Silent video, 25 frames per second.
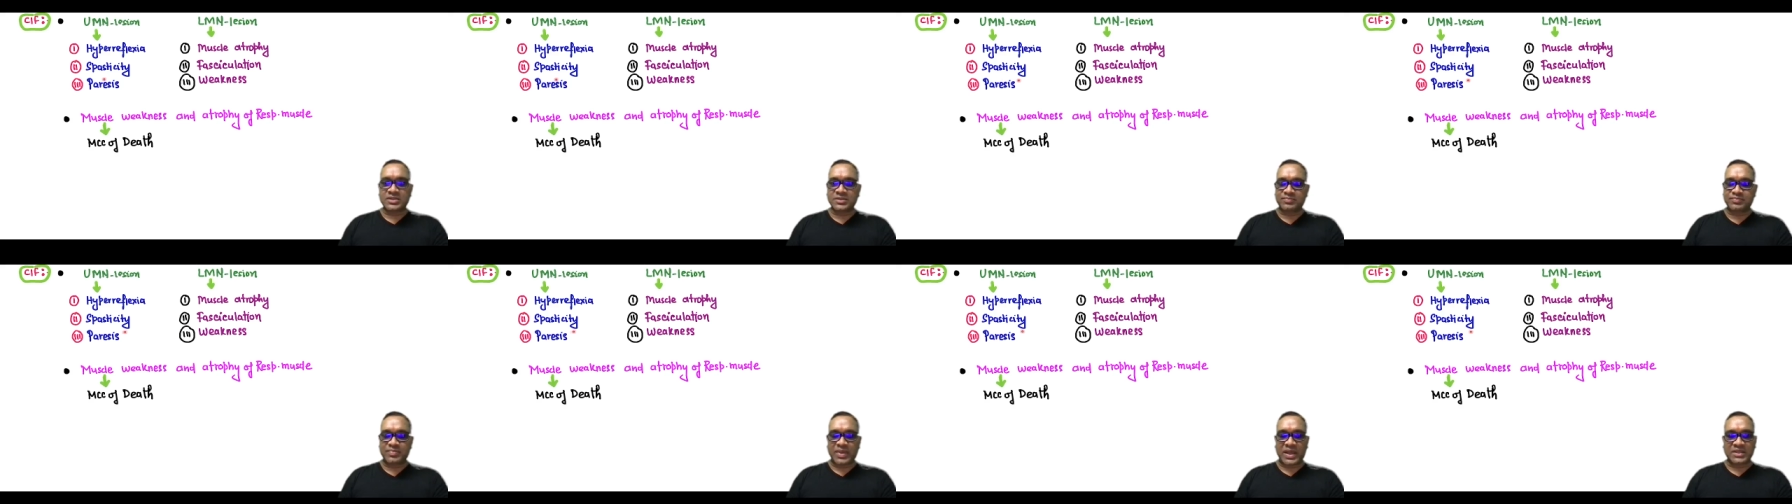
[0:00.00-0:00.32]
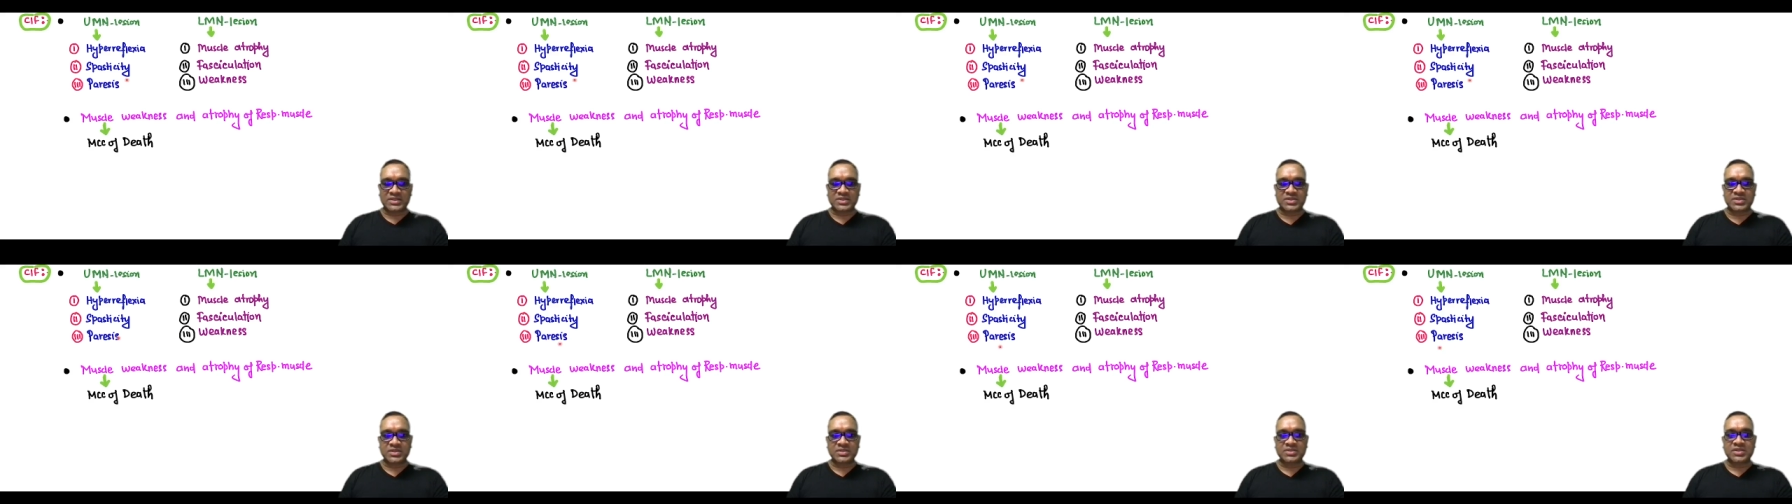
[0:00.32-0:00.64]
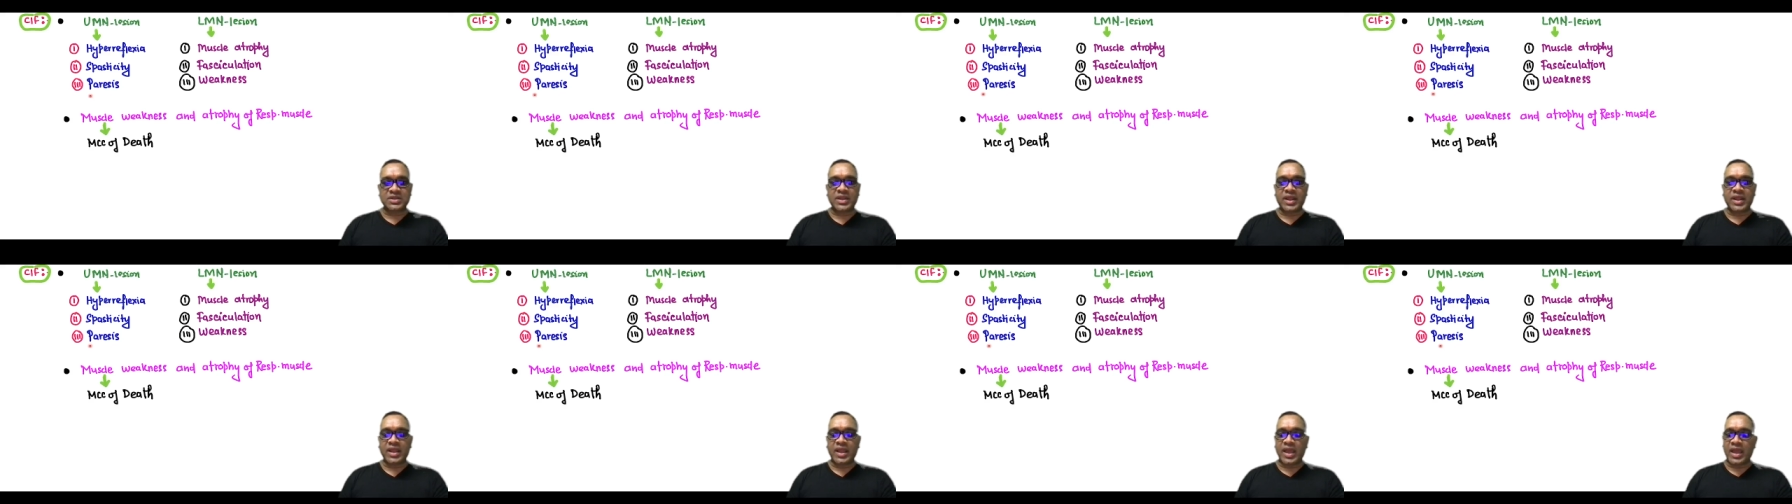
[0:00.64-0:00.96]

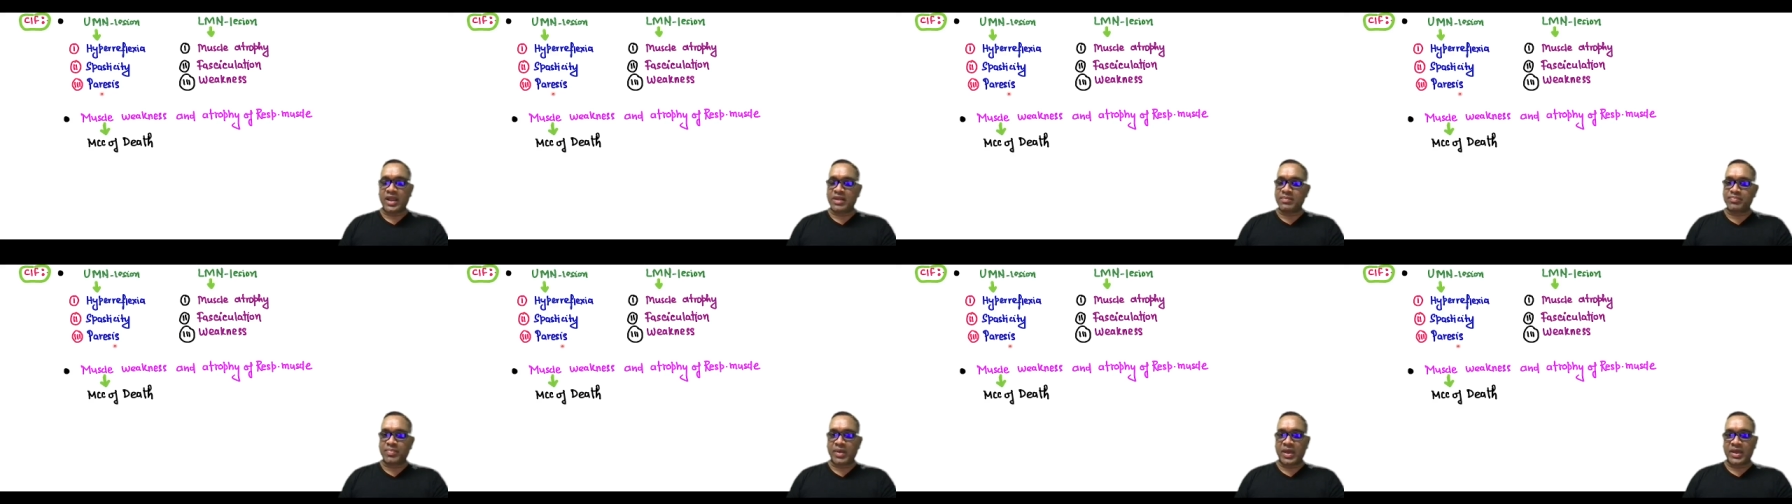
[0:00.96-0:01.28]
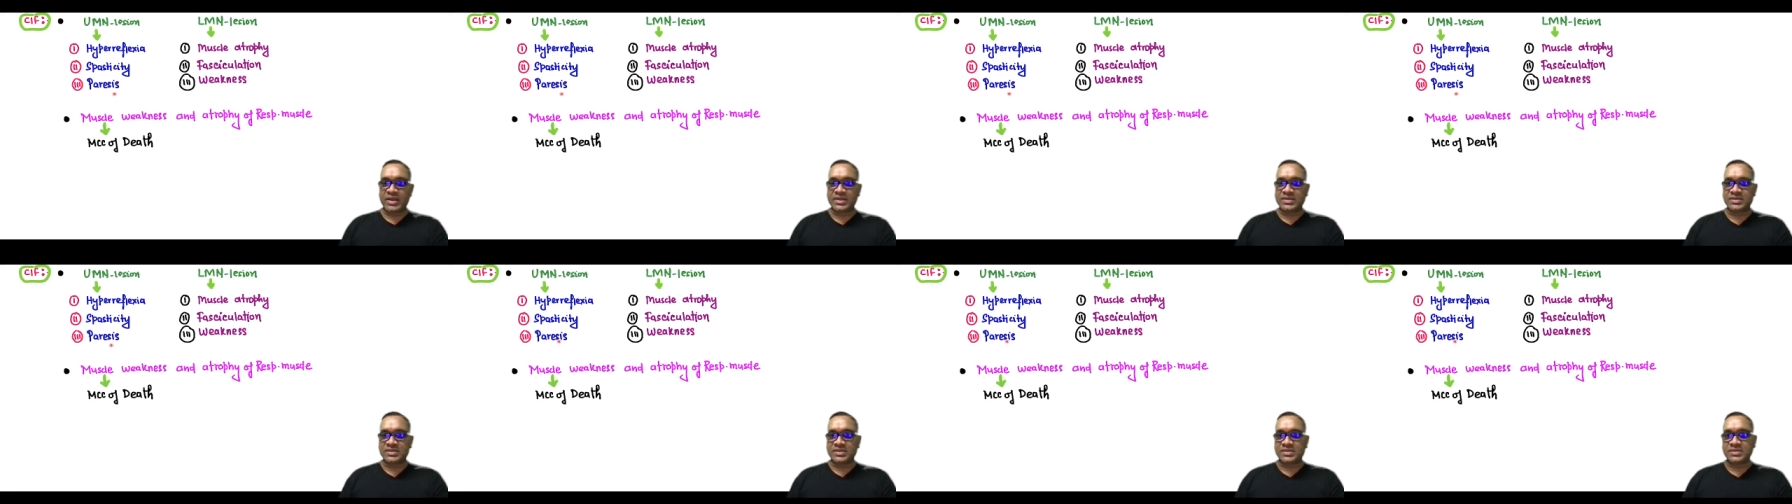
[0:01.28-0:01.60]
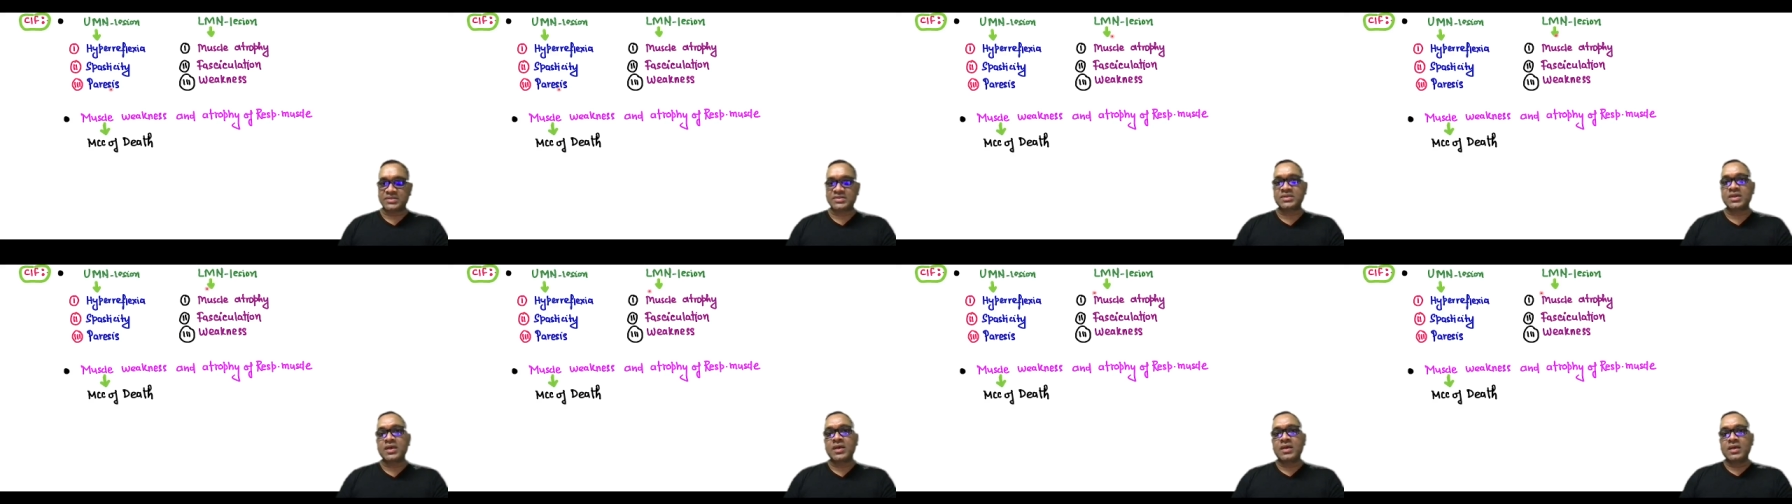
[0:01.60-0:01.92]
spasticity, and
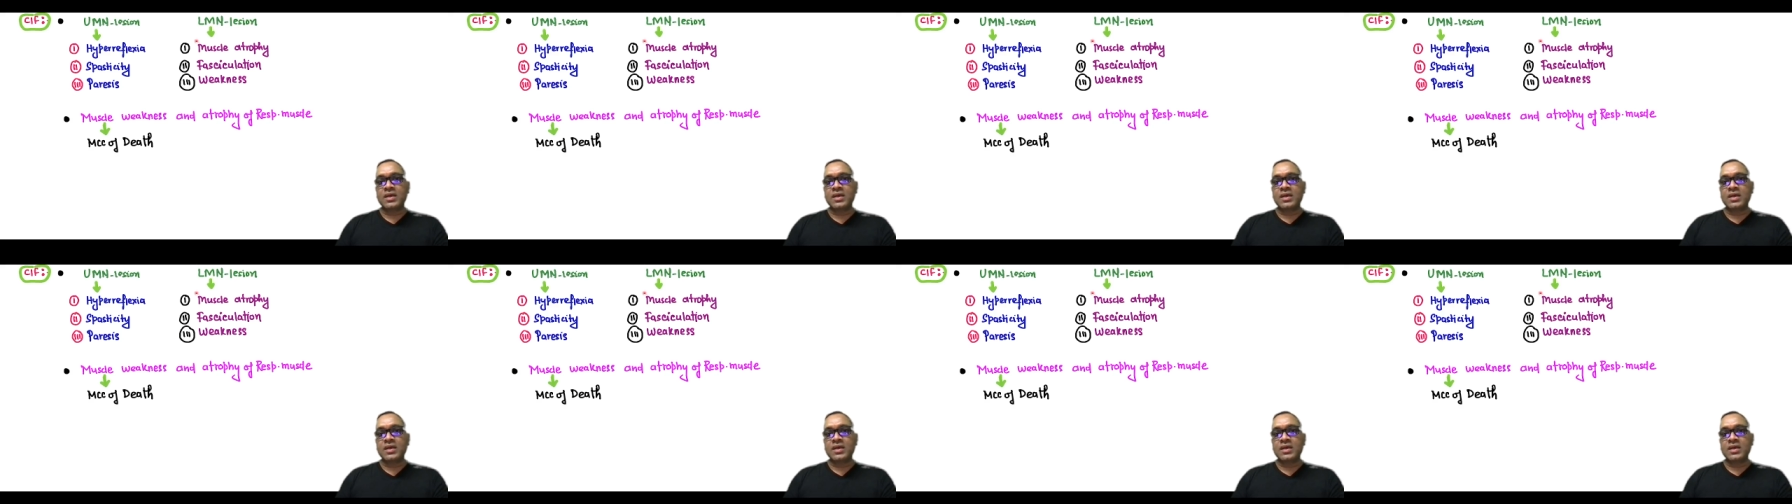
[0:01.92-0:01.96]
paresis.